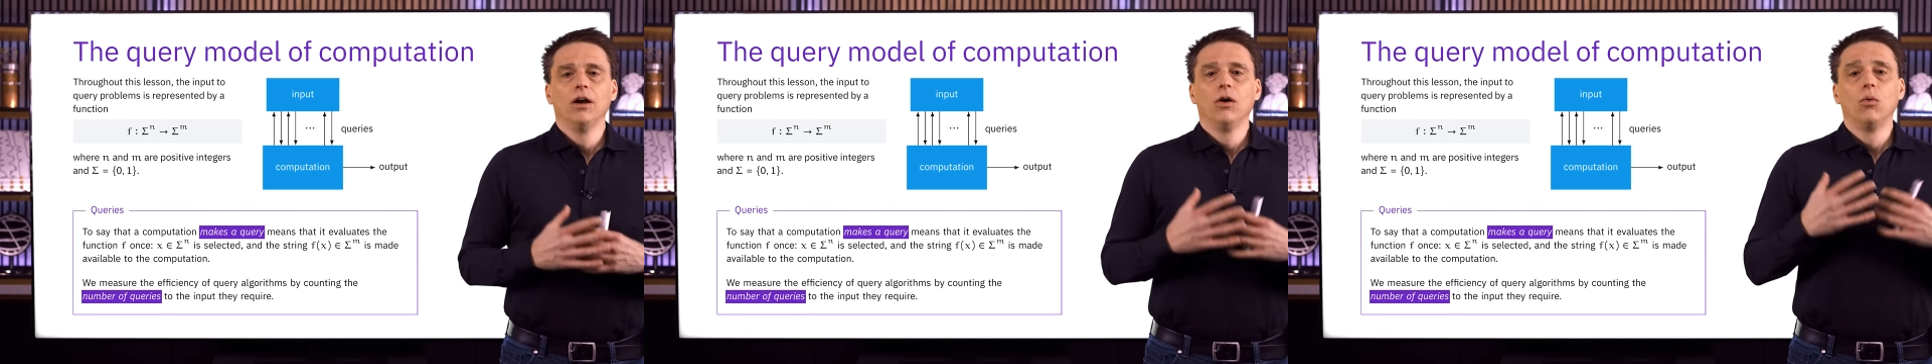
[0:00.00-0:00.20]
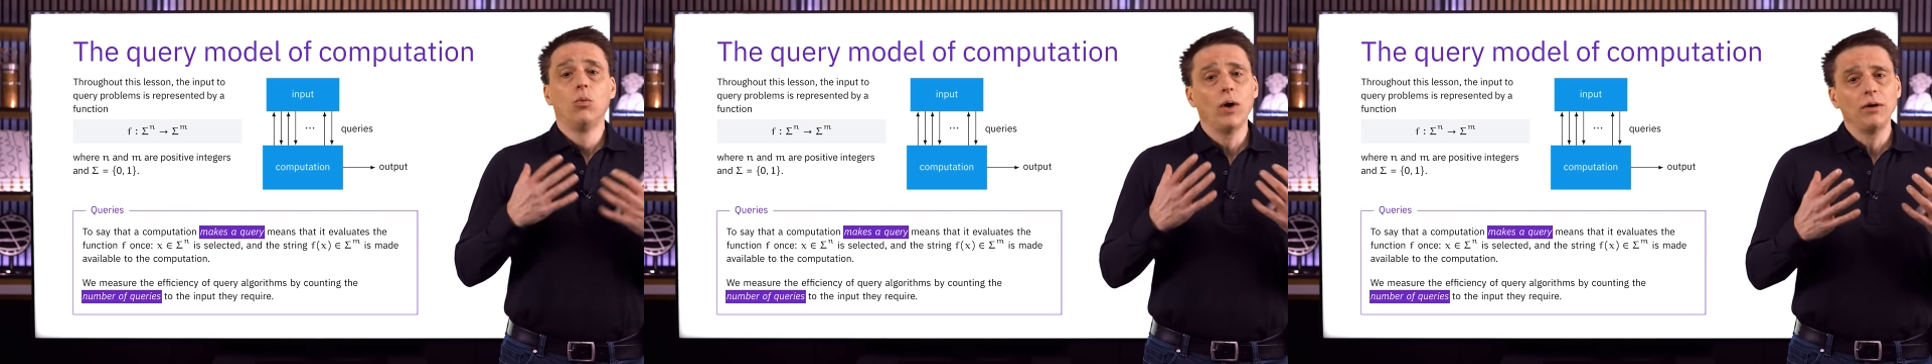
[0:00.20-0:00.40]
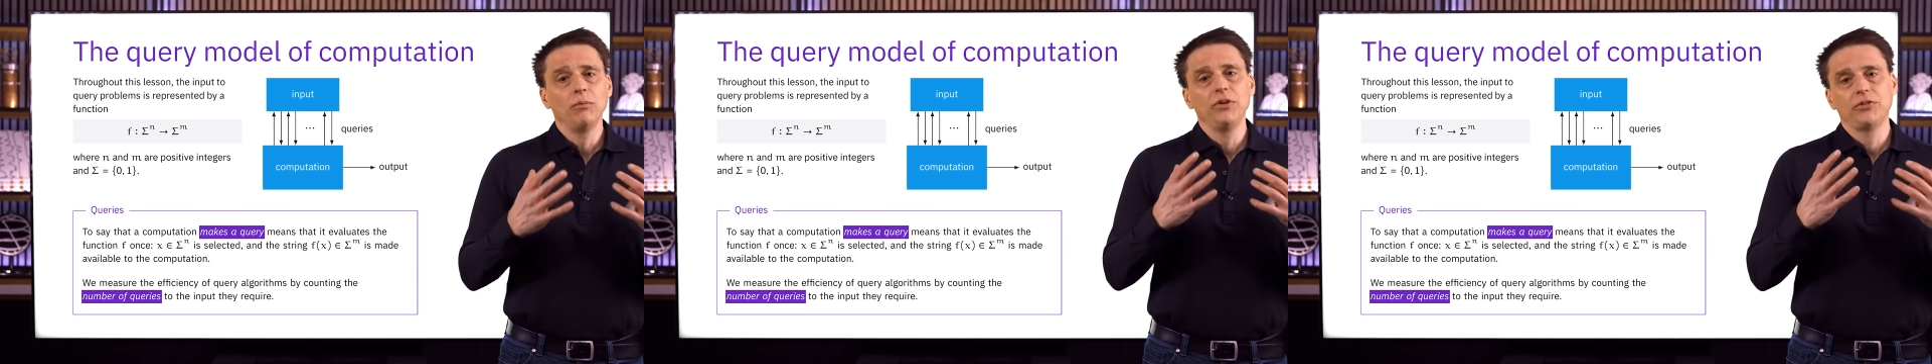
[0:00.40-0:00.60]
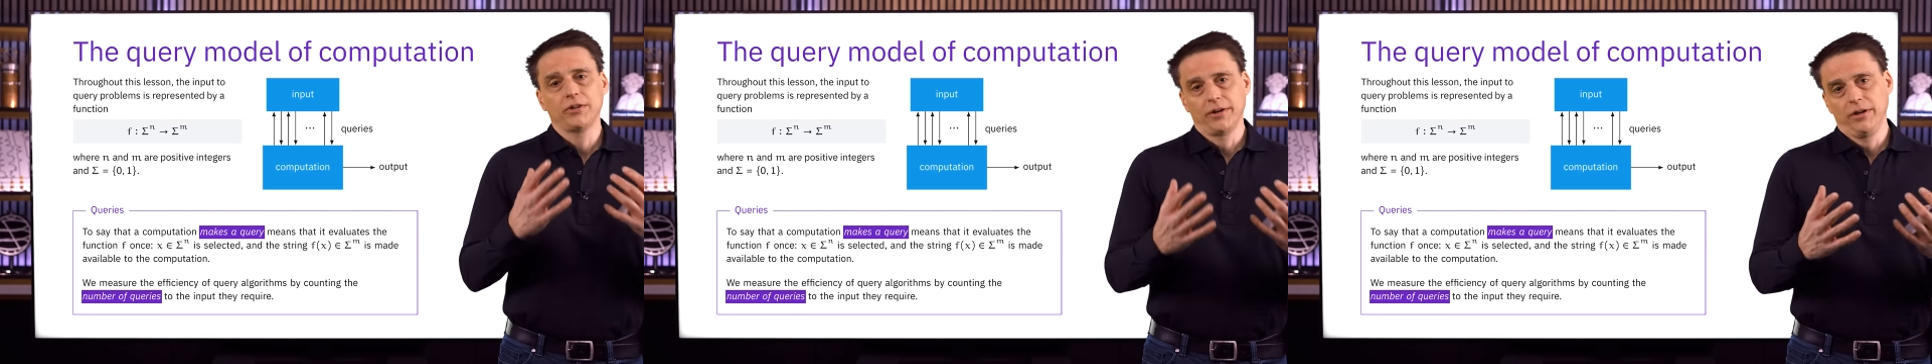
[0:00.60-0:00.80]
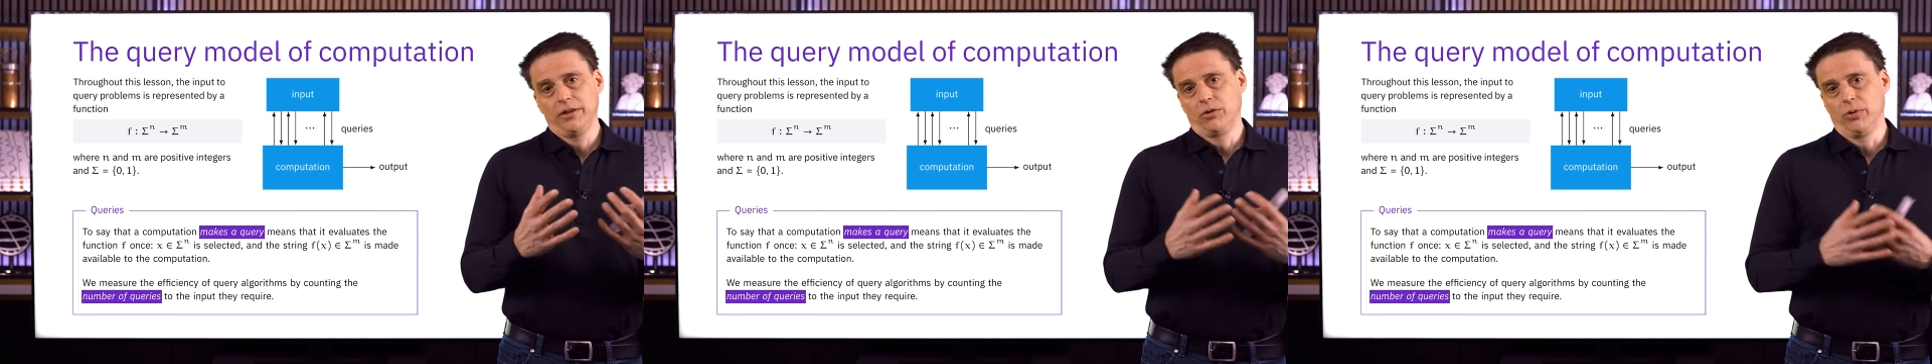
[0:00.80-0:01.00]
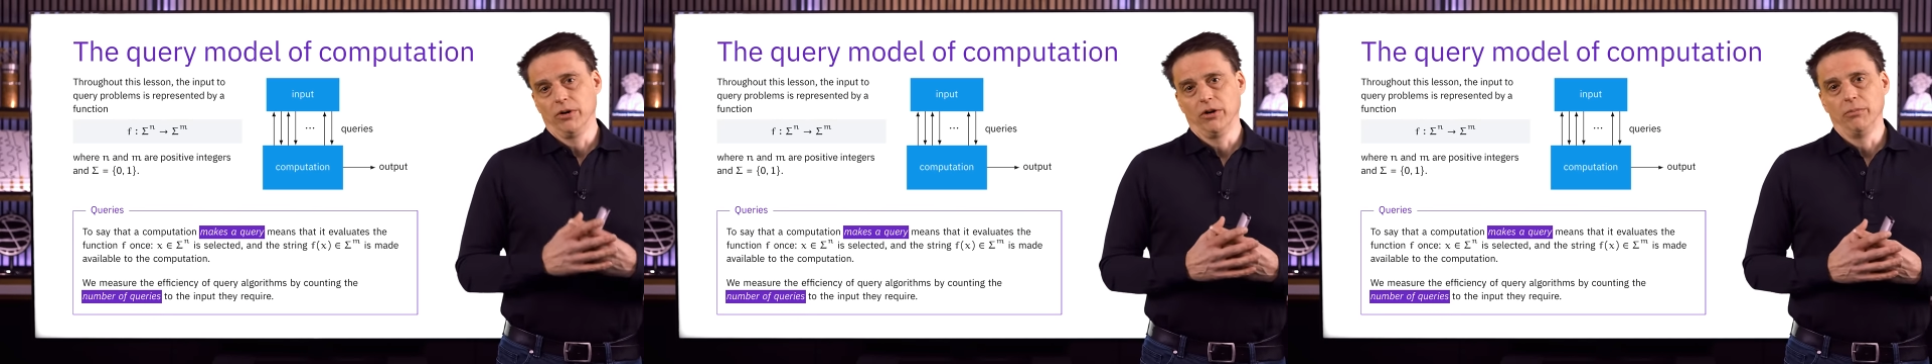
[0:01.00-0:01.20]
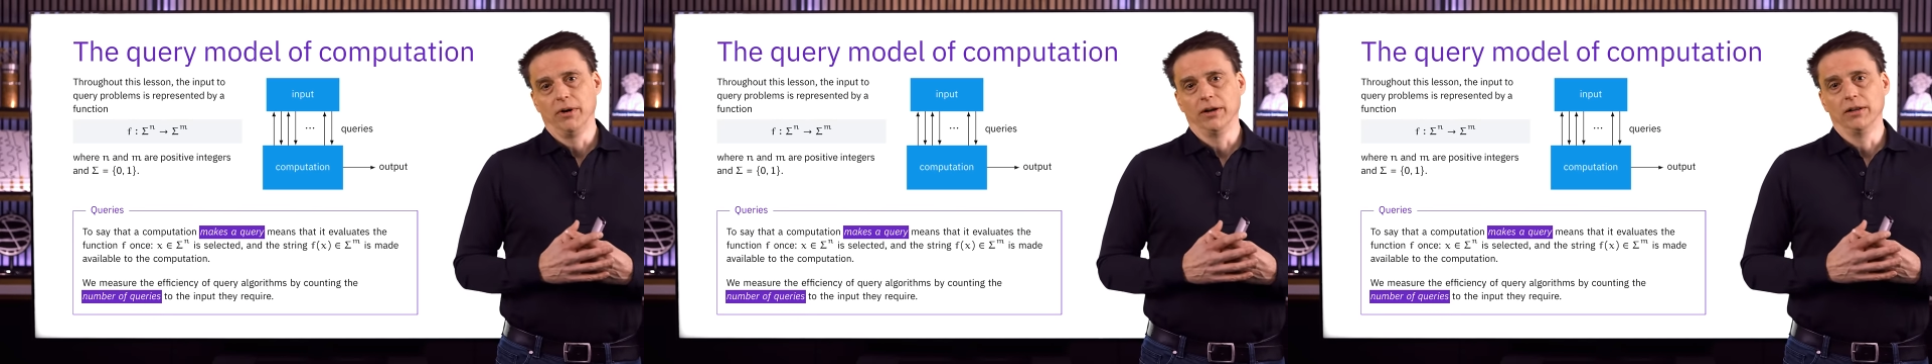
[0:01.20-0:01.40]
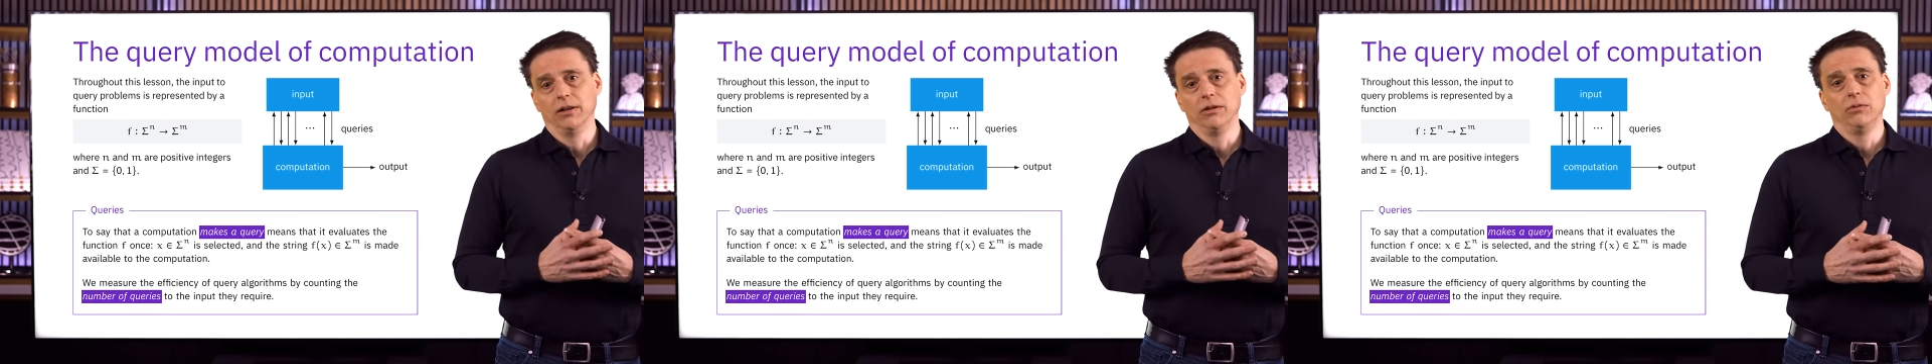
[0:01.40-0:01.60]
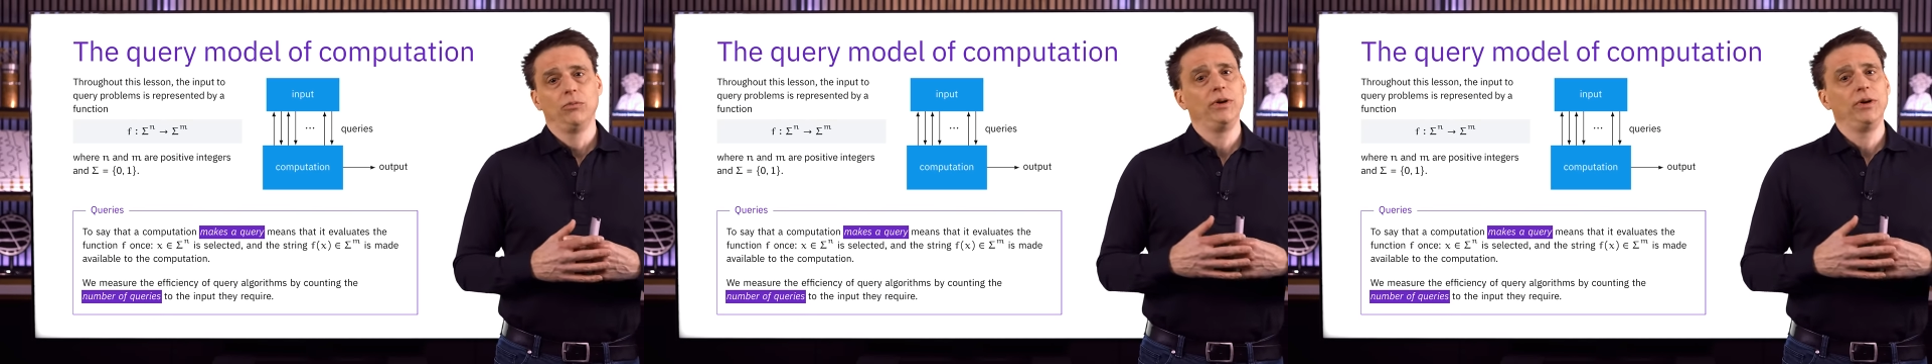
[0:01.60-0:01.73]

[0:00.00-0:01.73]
when we study the query model,